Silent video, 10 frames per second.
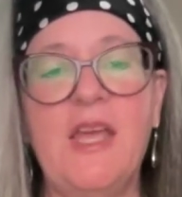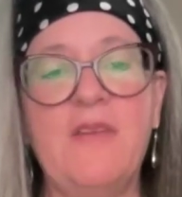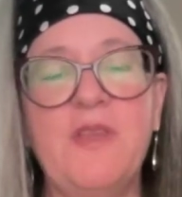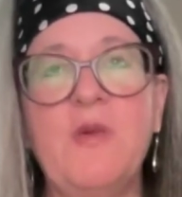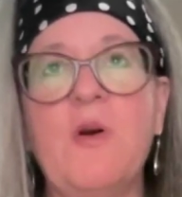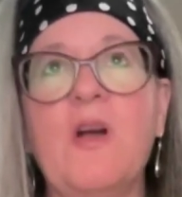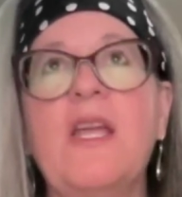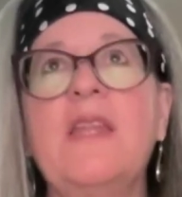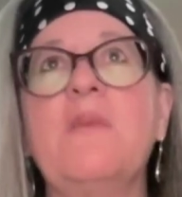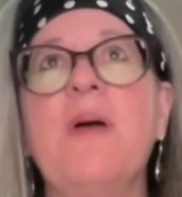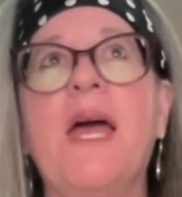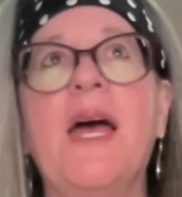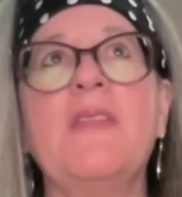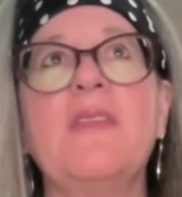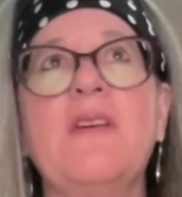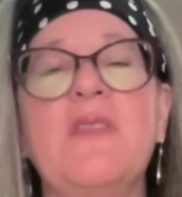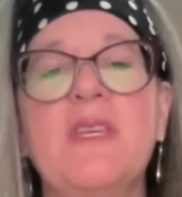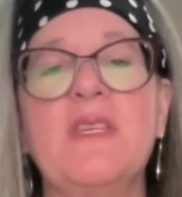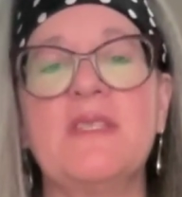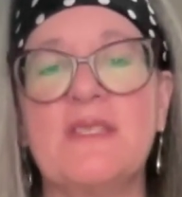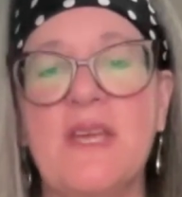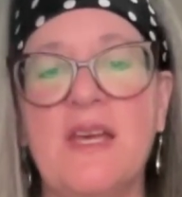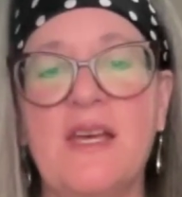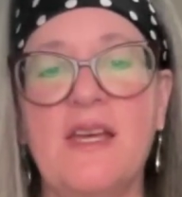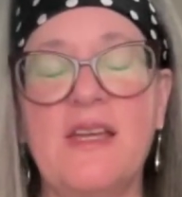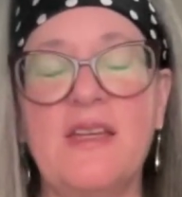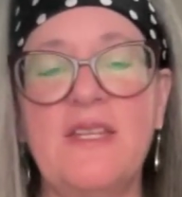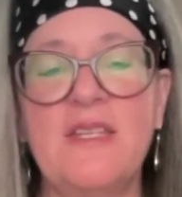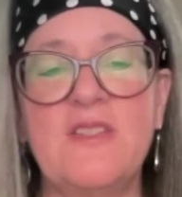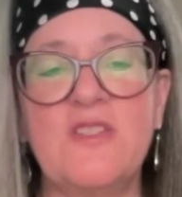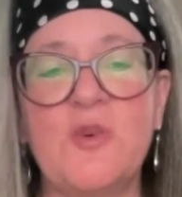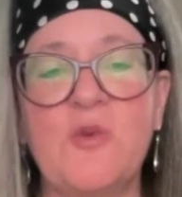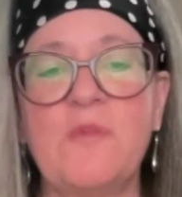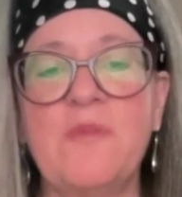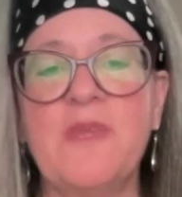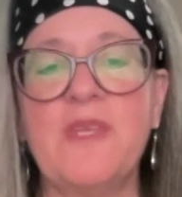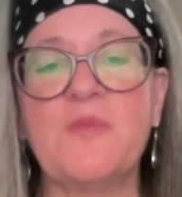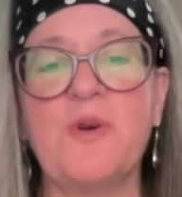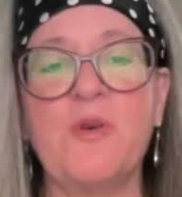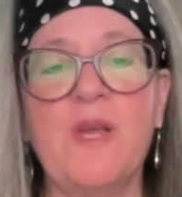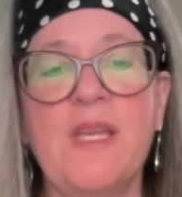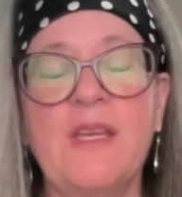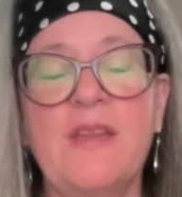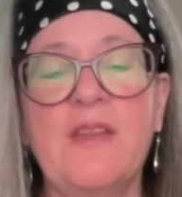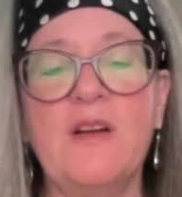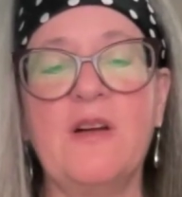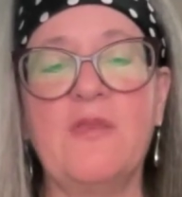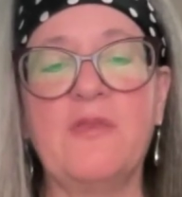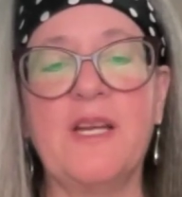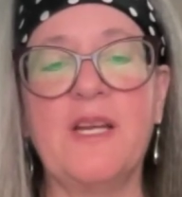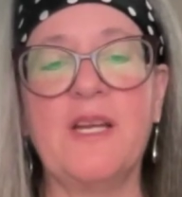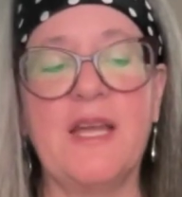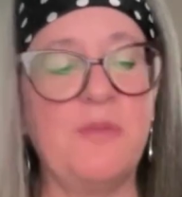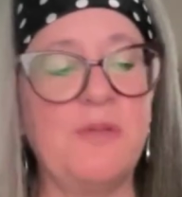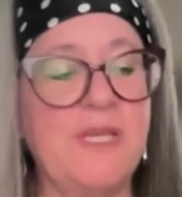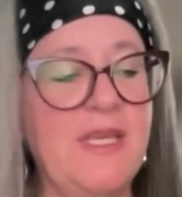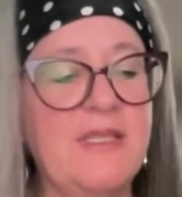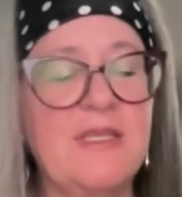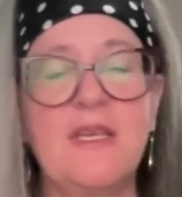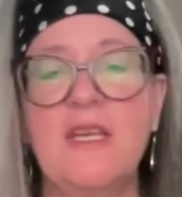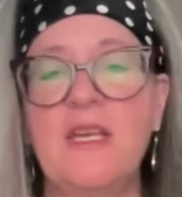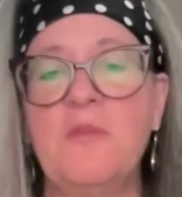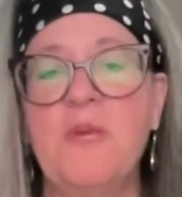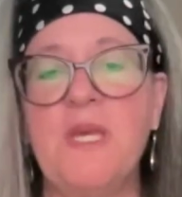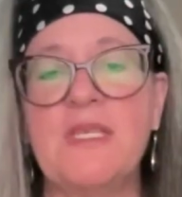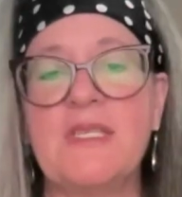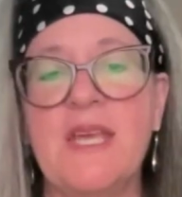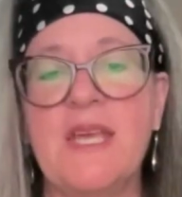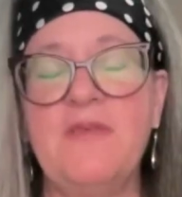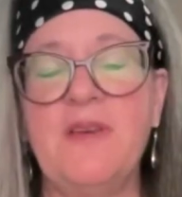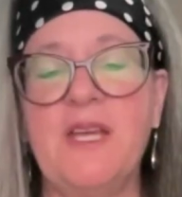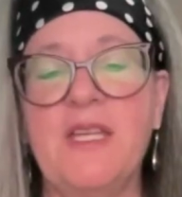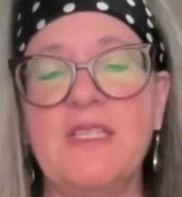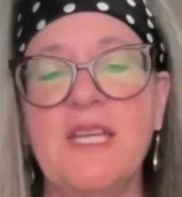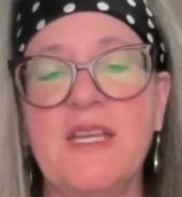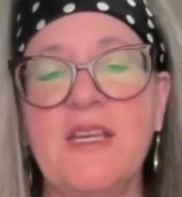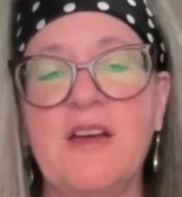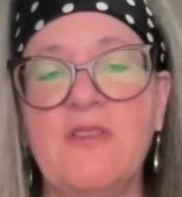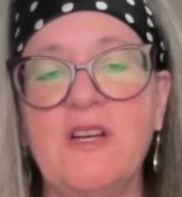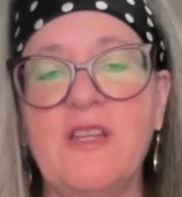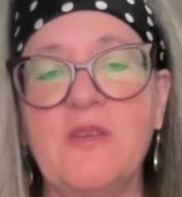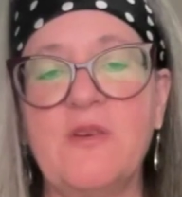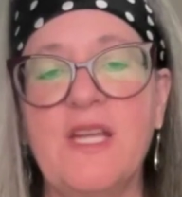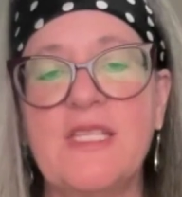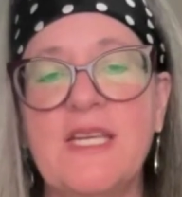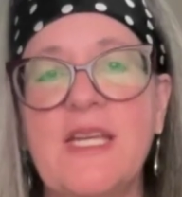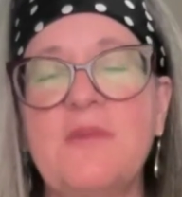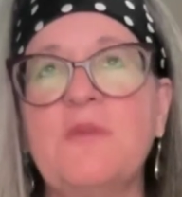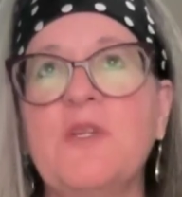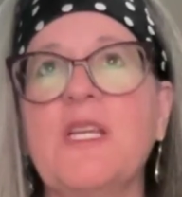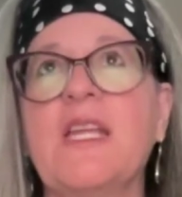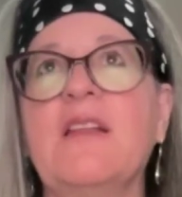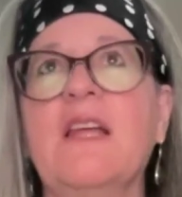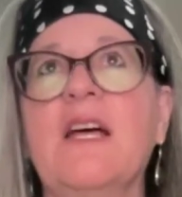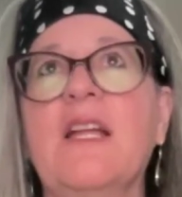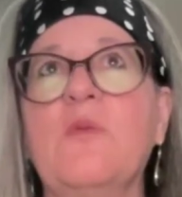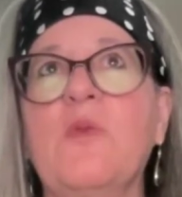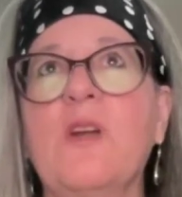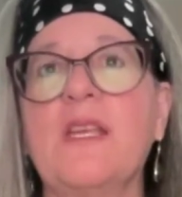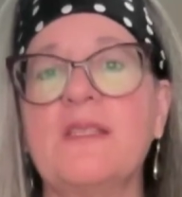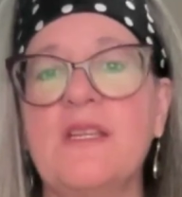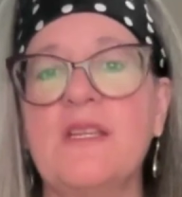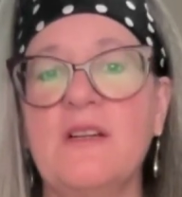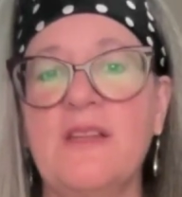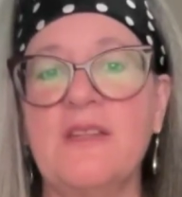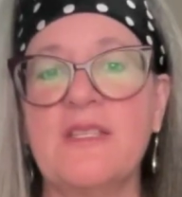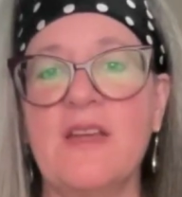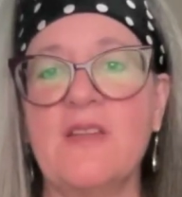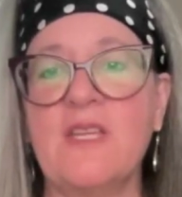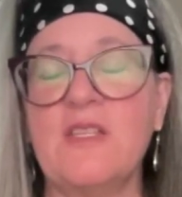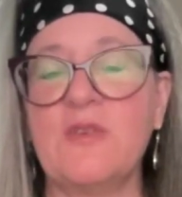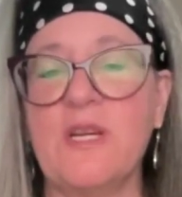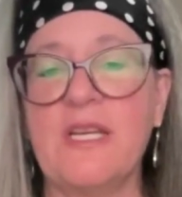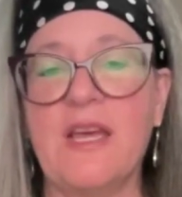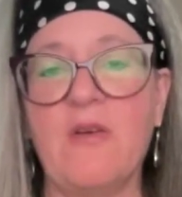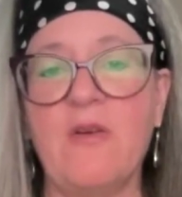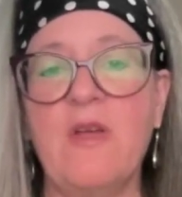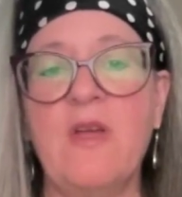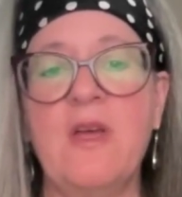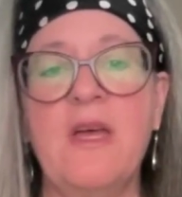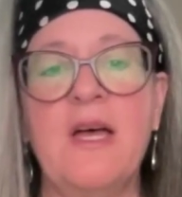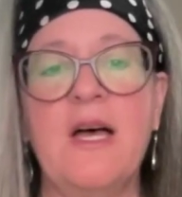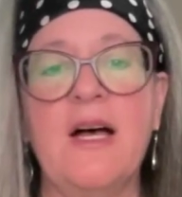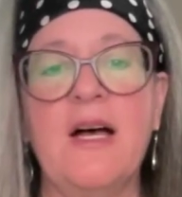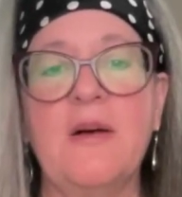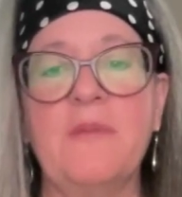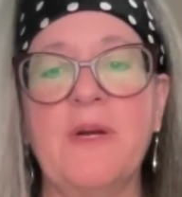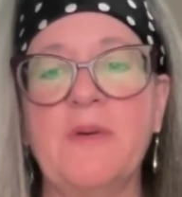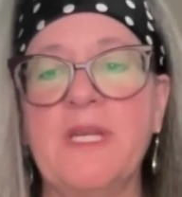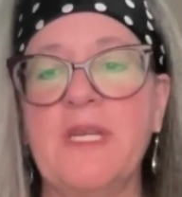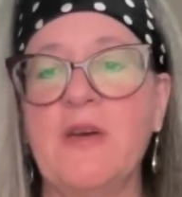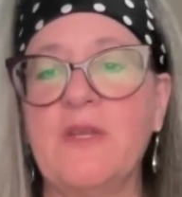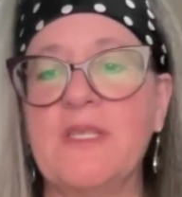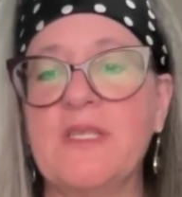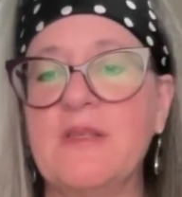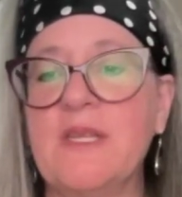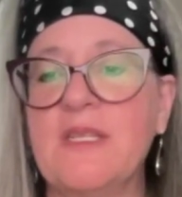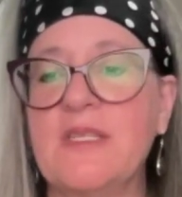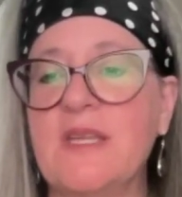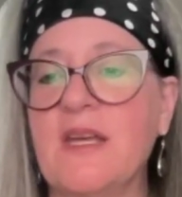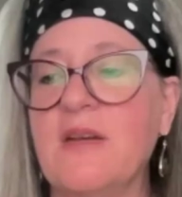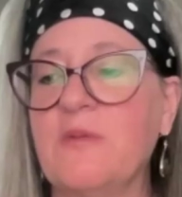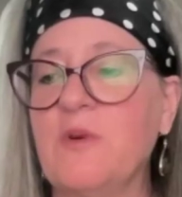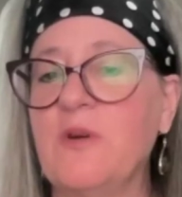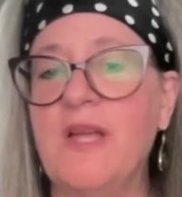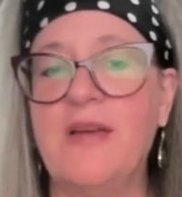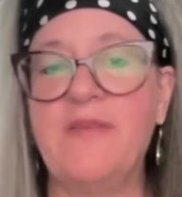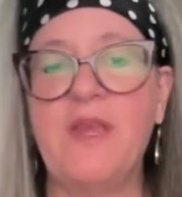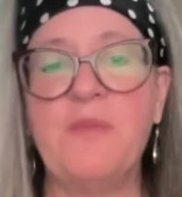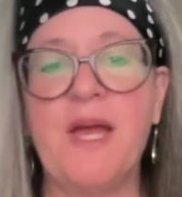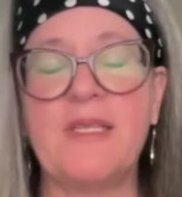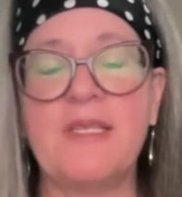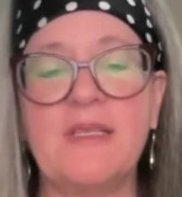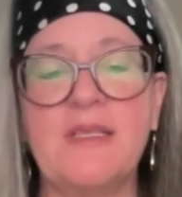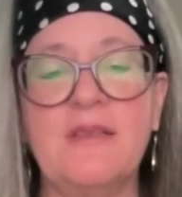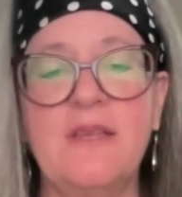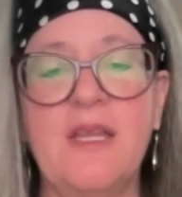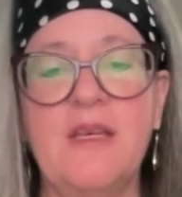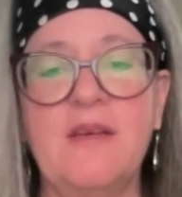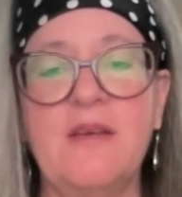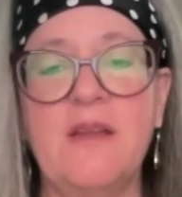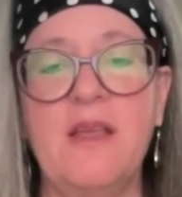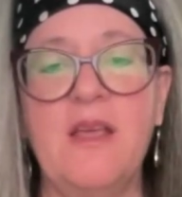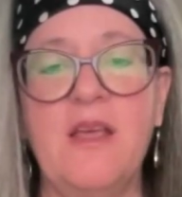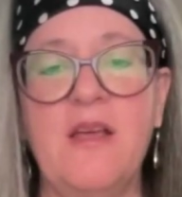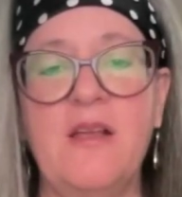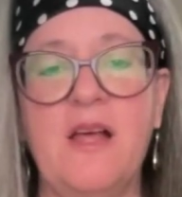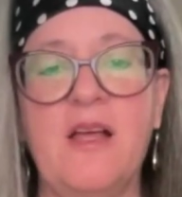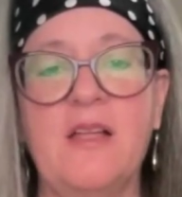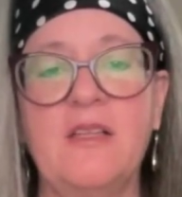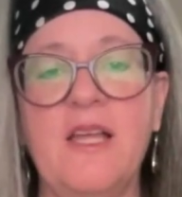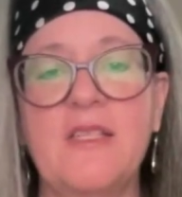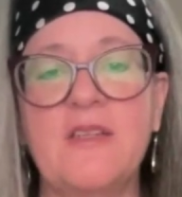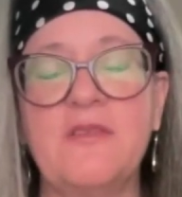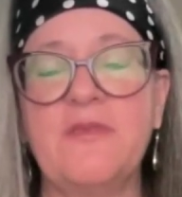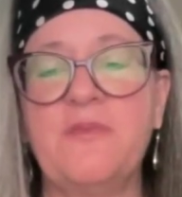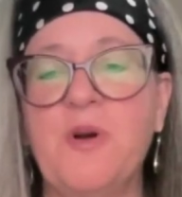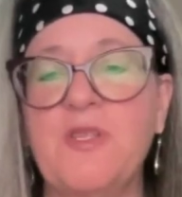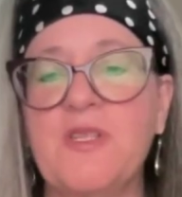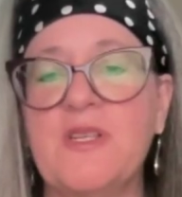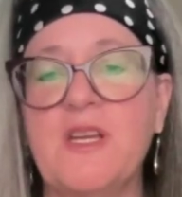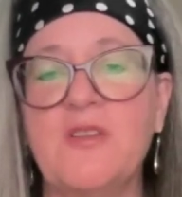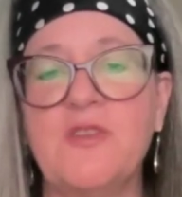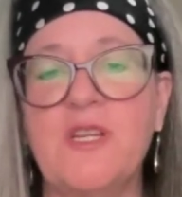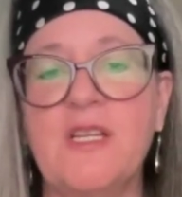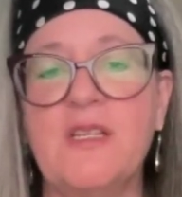If you are in the path of this uh, this storm that's brewing in the Gulf right now, please be safe and take cover at the right time. We're getting a lot of warnings here in the southeast right now, um, but we know this this uh, will have impact in in uh, lots of parts of the country